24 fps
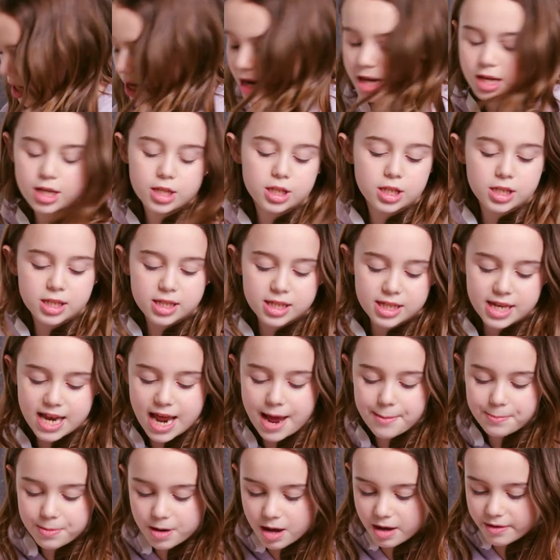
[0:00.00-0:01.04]
You just to
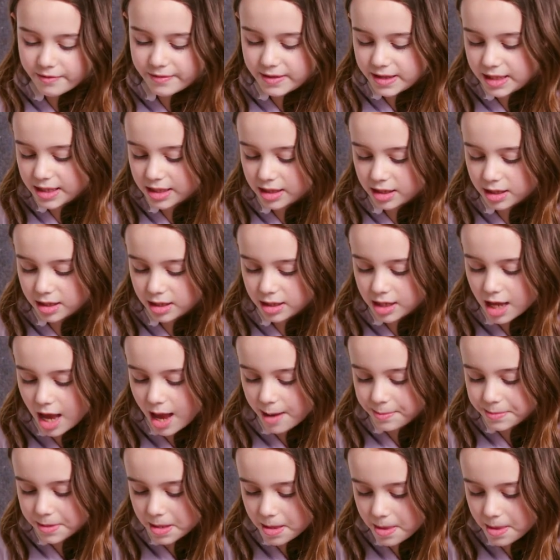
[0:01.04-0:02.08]
snap off these little tabs